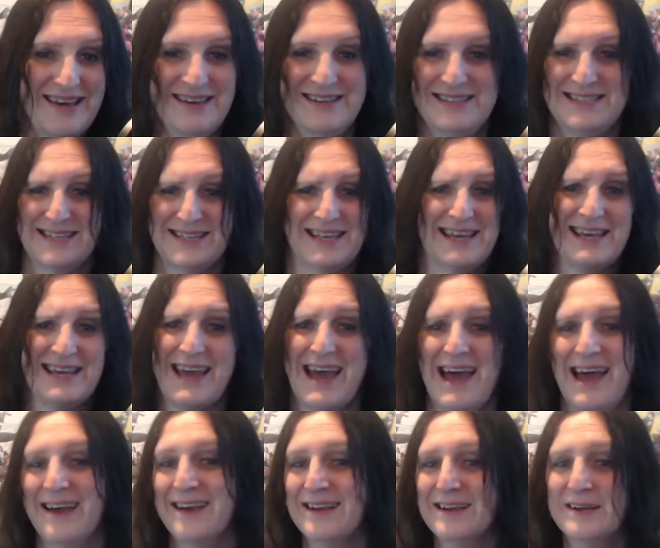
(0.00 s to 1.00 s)
easily
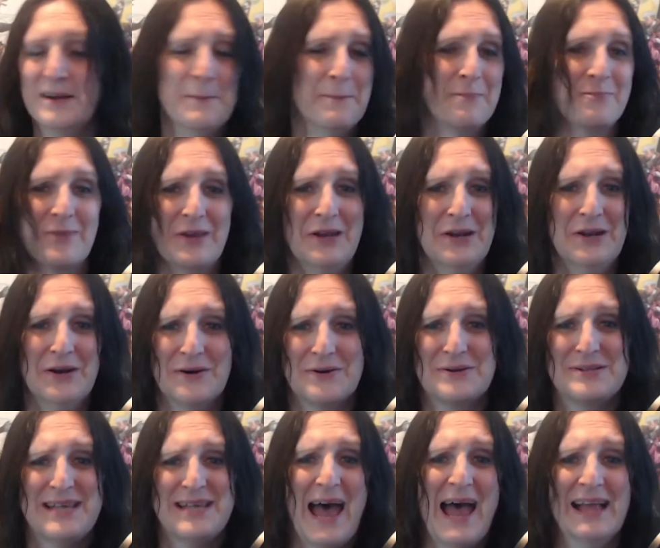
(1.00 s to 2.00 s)
get, you know,
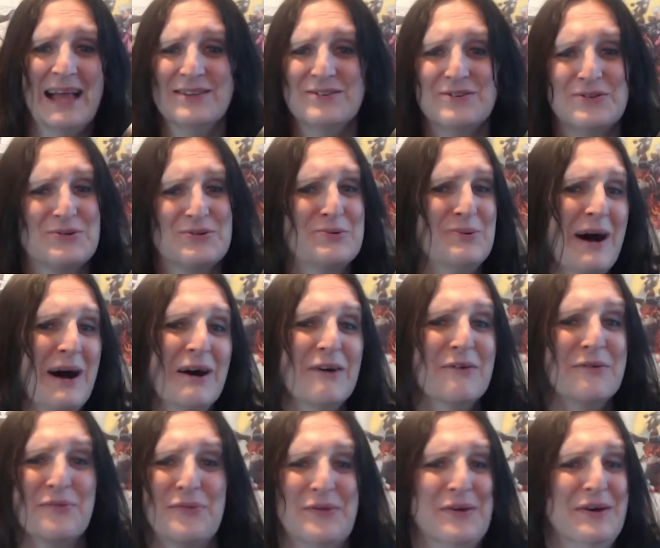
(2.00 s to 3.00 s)
10,
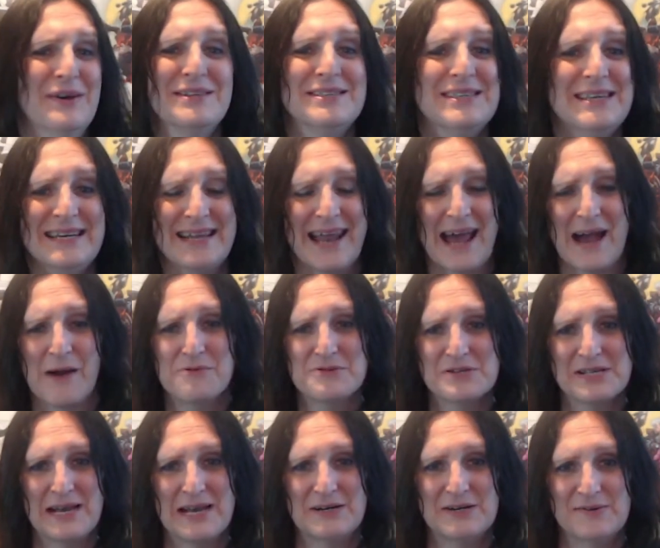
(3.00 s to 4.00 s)
12, 13
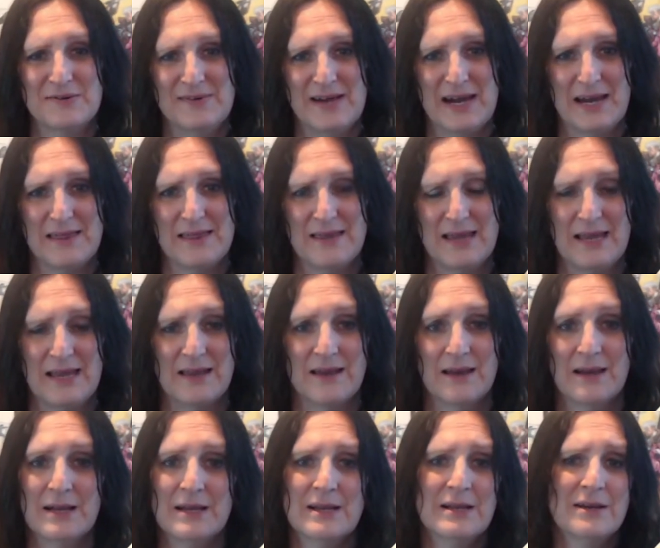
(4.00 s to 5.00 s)
hours out of it, I think.
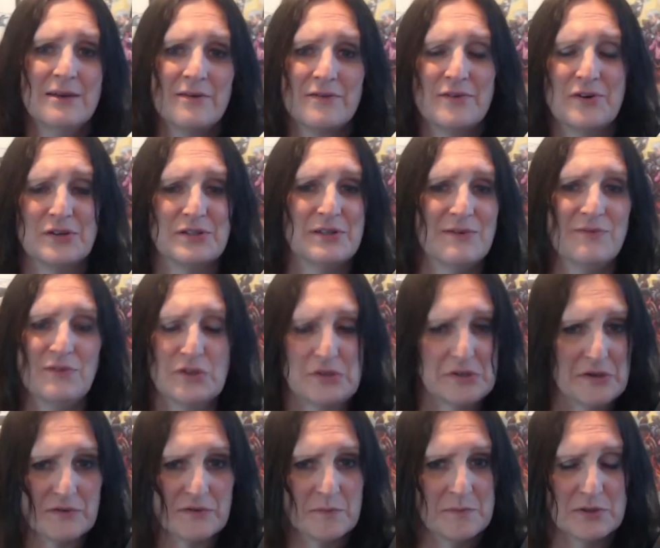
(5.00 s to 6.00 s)
Of course, if you
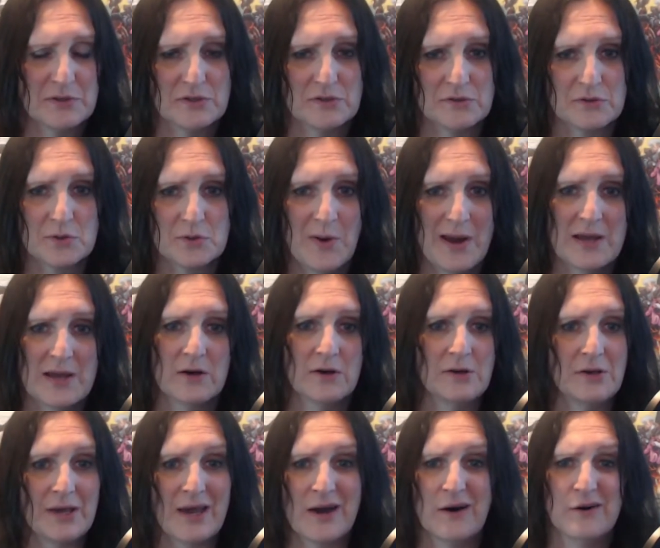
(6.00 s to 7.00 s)
solve the puzzles quick or
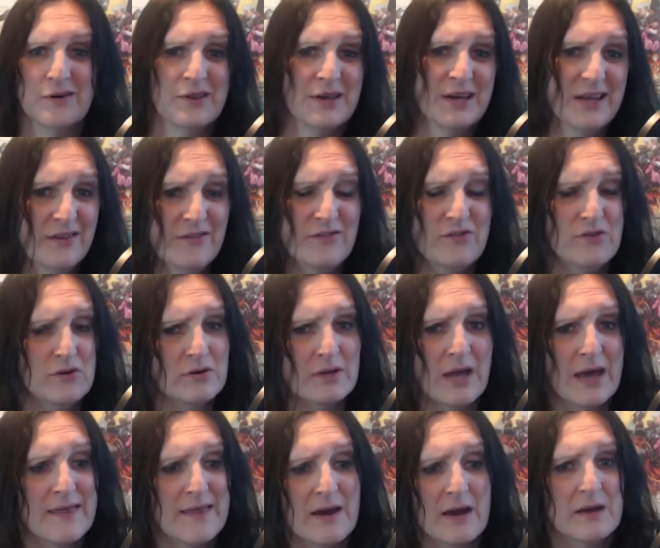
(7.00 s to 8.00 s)
you get all the hints, you'll
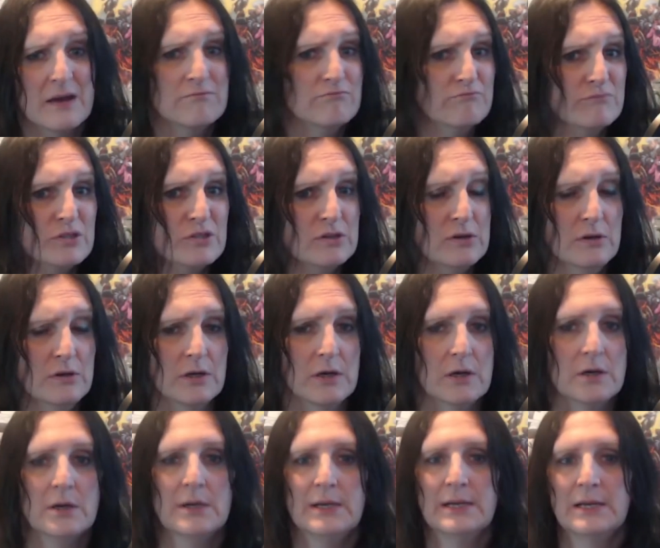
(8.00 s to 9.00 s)
get there sooner.